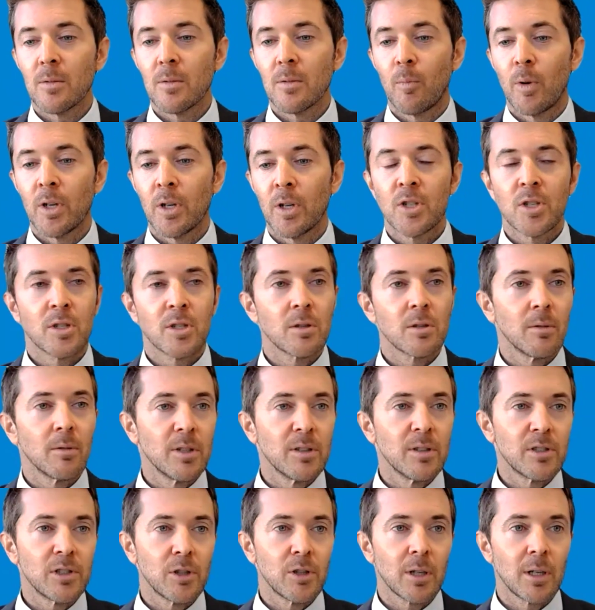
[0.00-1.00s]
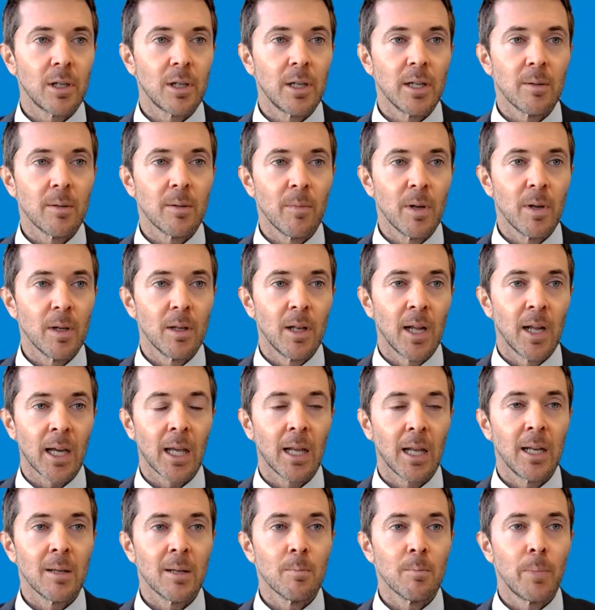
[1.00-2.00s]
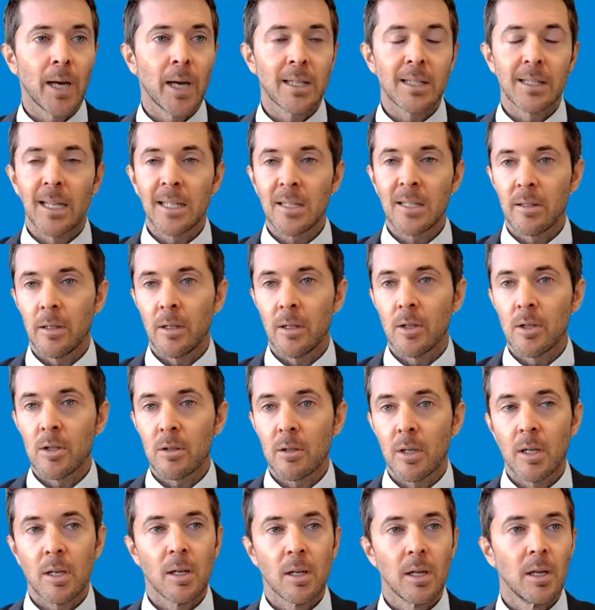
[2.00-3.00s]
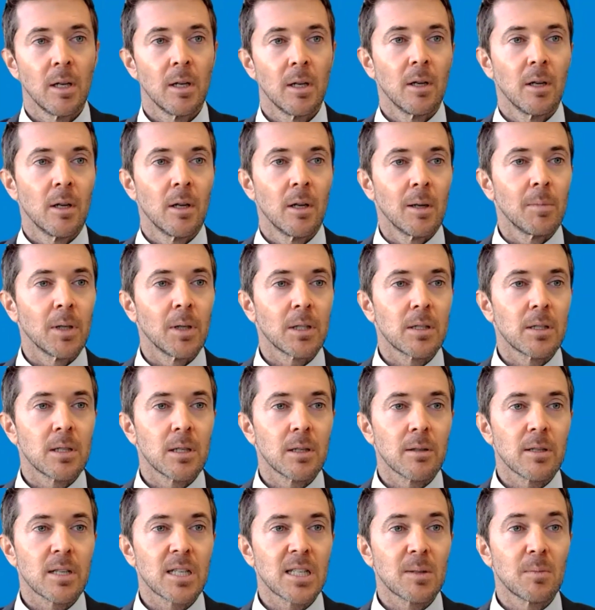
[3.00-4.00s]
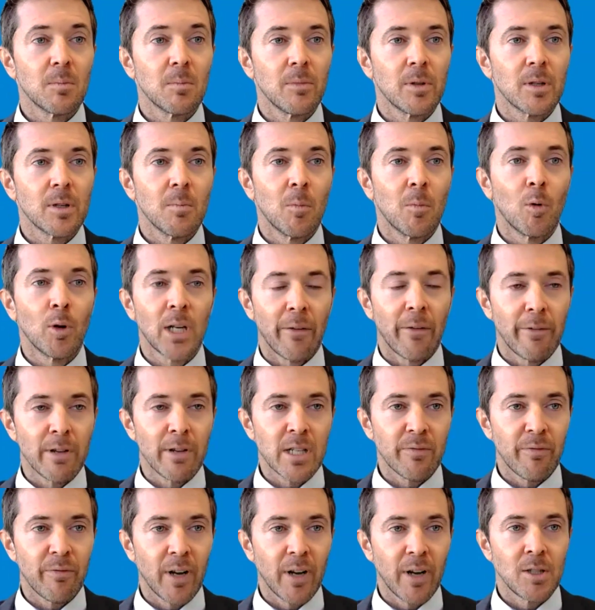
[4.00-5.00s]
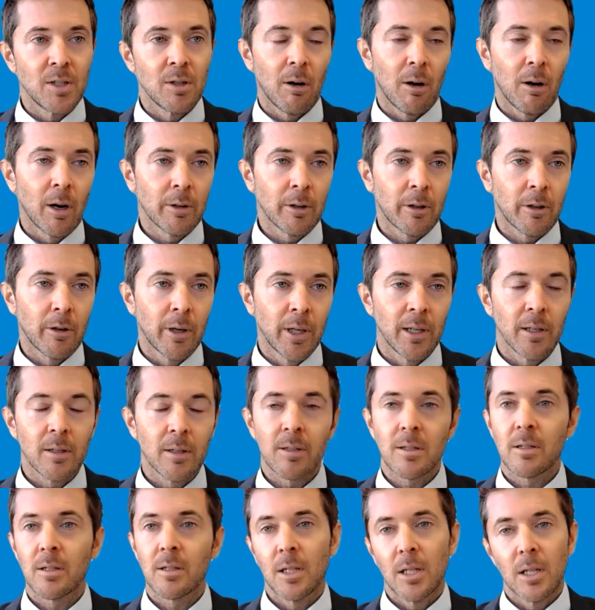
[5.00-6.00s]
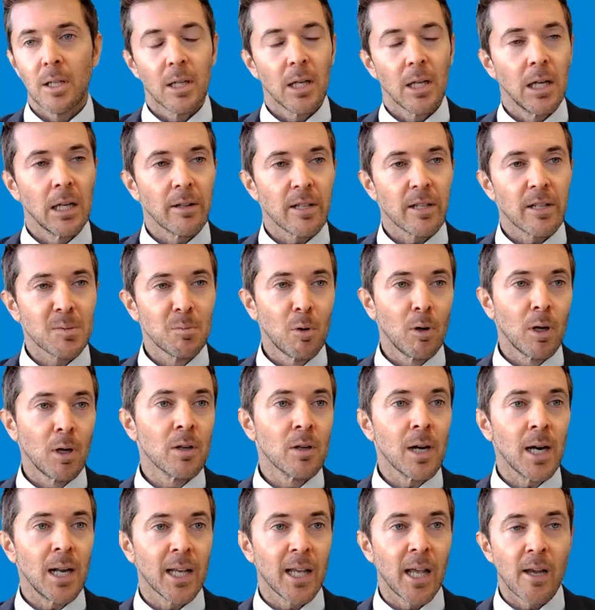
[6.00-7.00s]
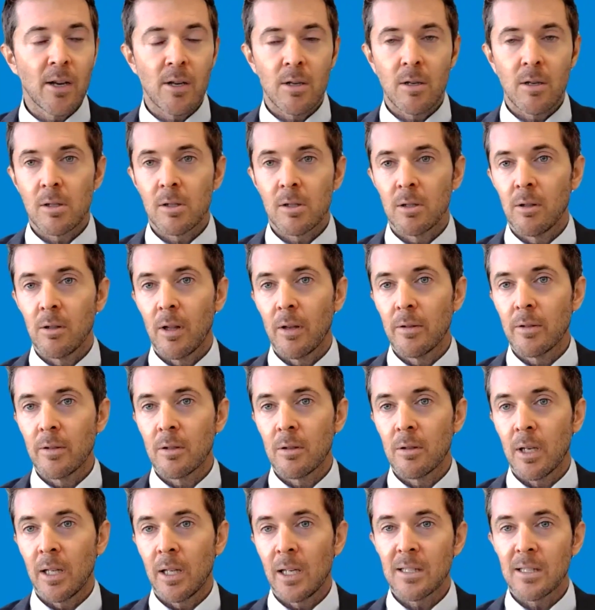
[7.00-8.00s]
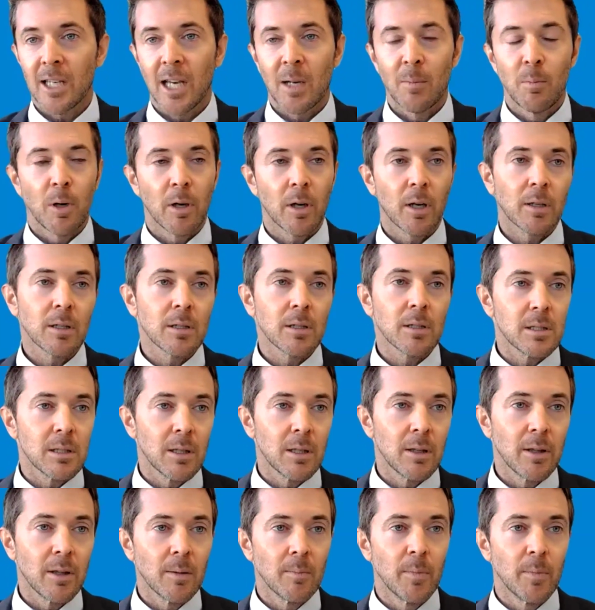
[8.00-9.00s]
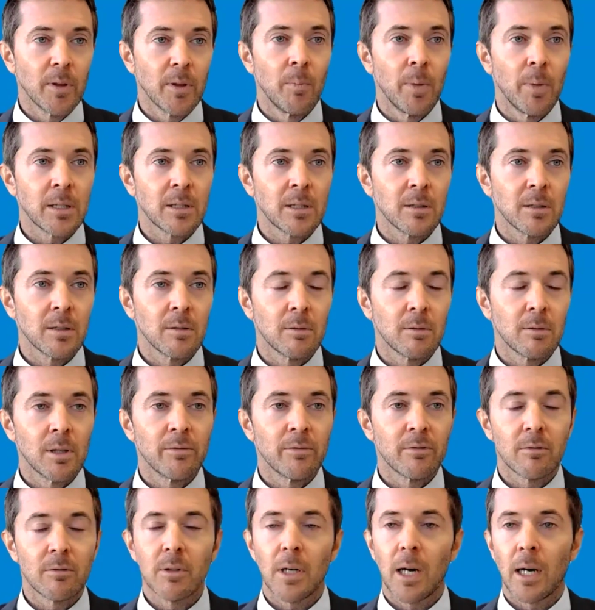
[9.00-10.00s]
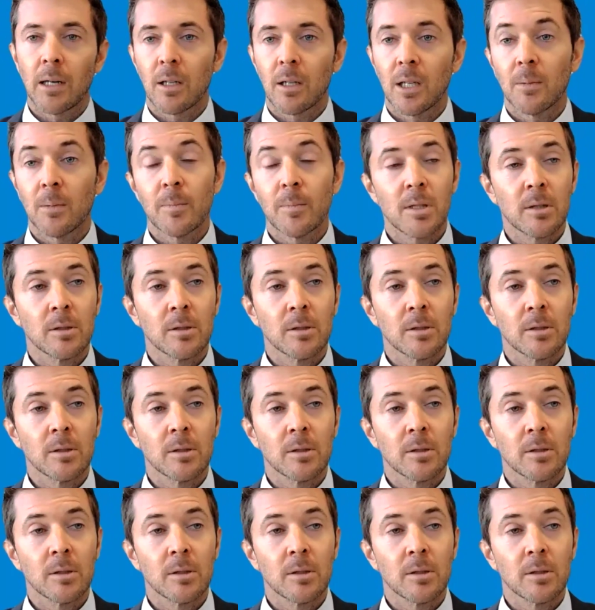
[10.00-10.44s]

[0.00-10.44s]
Bridge certainly luckily impacts less of the industry, but the more diversified you are in credit, the smaller your allocation to any side pocket, so that the better your overall outcome.